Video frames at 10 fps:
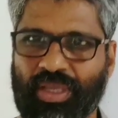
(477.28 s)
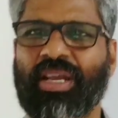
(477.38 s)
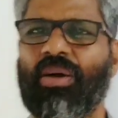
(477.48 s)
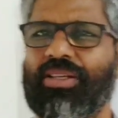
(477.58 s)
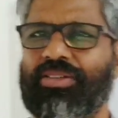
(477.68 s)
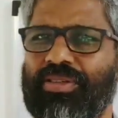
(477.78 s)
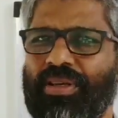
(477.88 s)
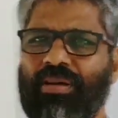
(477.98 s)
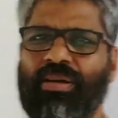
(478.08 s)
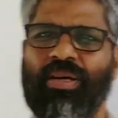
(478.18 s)
Now
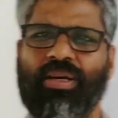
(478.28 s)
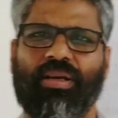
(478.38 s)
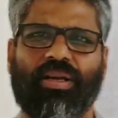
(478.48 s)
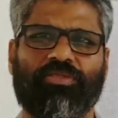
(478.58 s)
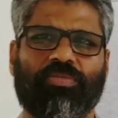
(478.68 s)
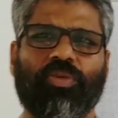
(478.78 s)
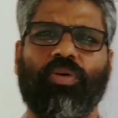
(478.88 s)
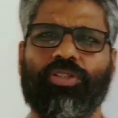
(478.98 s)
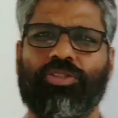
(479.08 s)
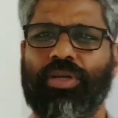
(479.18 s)
let's
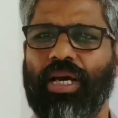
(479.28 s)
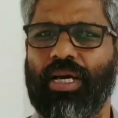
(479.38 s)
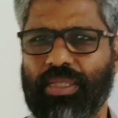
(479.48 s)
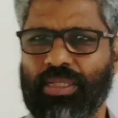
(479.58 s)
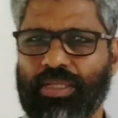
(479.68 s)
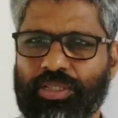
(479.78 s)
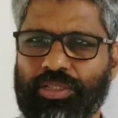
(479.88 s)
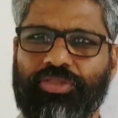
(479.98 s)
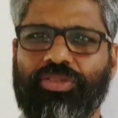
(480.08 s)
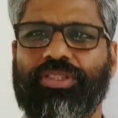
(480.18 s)
move on to another
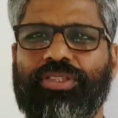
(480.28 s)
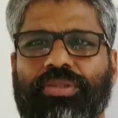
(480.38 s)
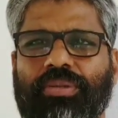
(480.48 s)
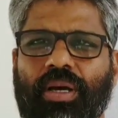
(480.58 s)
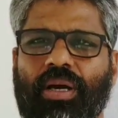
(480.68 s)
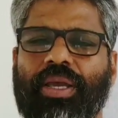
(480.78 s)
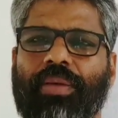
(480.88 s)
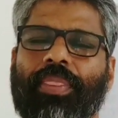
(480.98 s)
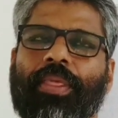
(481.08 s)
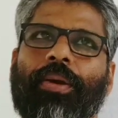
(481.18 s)
usage. Okay,